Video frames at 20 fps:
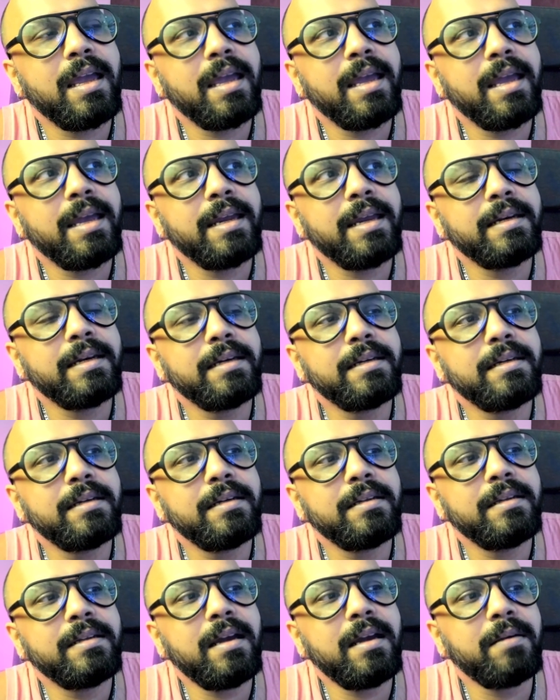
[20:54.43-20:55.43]

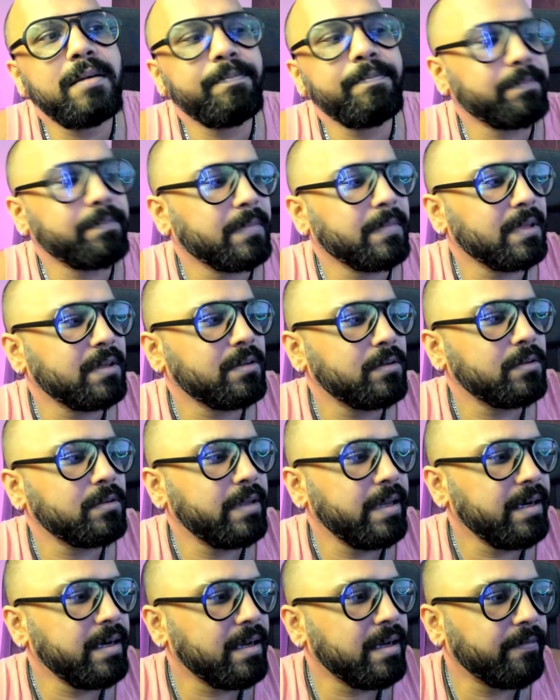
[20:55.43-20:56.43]
And yeah, so
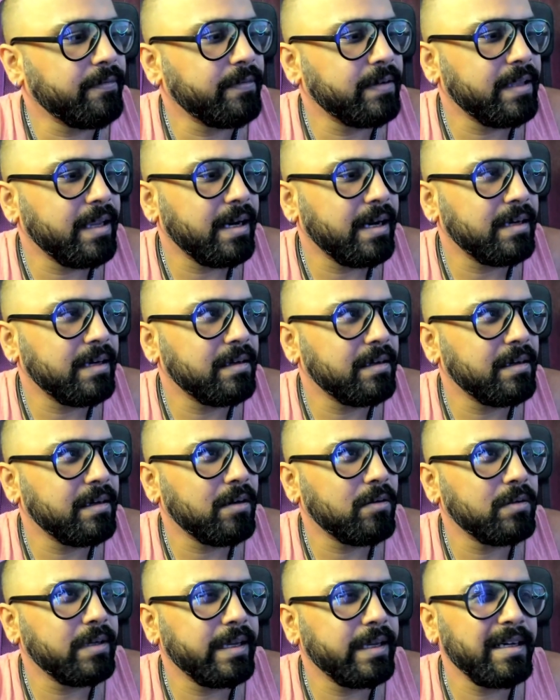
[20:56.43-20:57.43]
then after that,
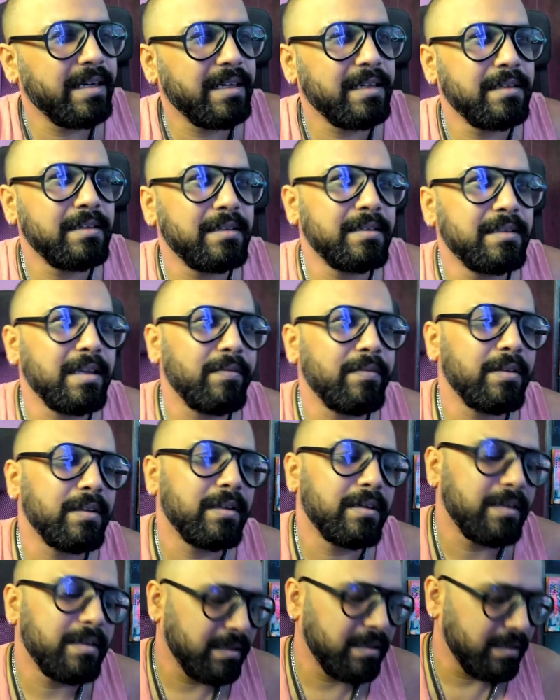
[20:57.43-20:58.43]
around
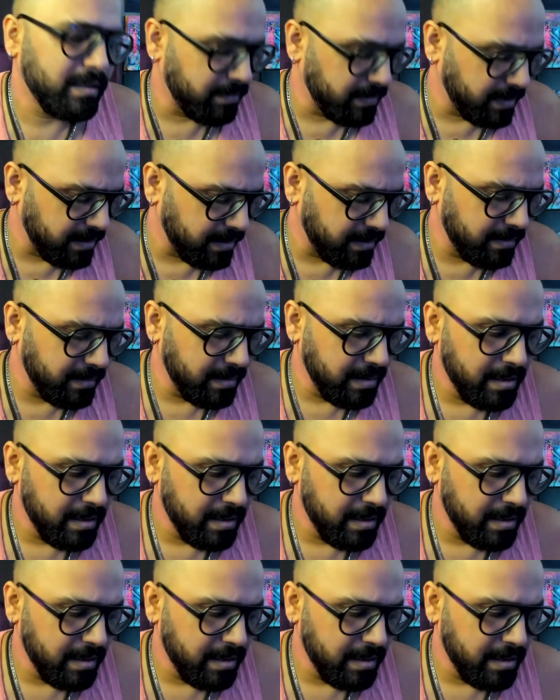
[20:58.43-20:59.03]
8:30 something,